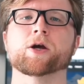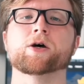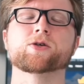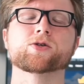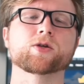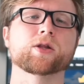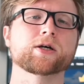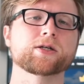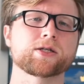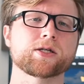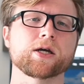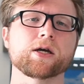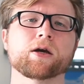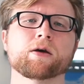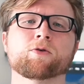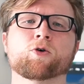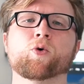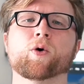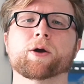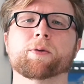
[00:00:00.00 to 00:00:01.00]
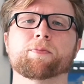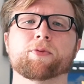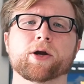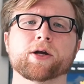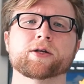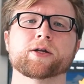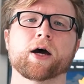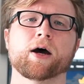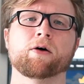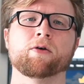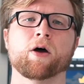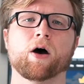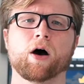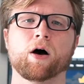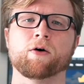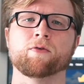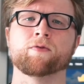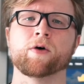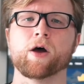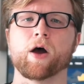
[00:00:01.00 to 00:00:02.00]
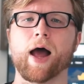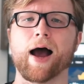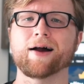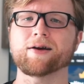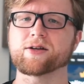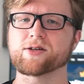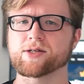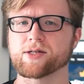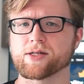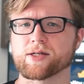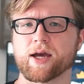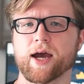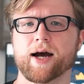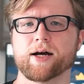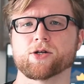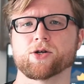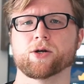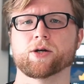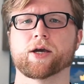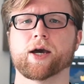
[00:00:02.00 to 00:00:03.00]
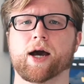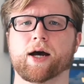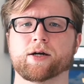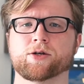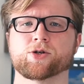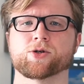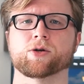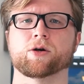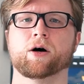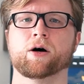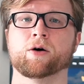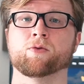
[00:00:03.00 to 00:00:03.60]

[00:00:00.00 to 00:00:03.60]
So let's take a quick breakdown of how does this cash on cash